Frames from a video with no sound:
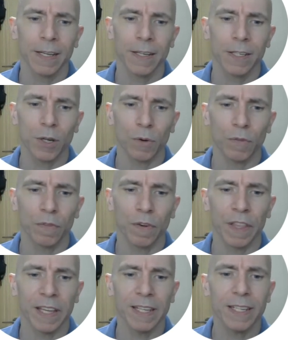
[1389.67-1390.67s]
So for
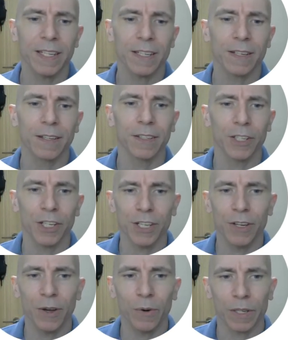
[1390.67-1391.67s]
this, just
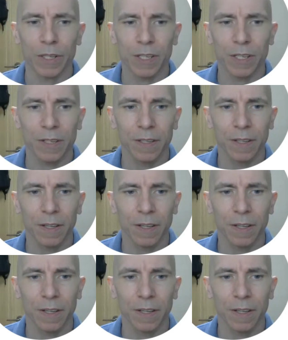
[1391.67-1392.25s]
notice.